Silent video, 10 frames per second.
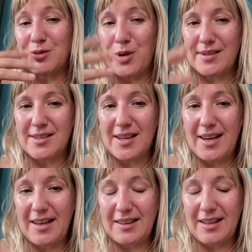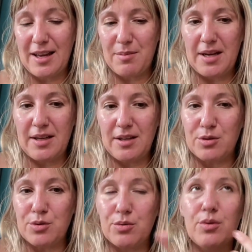translating them
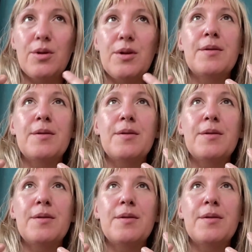into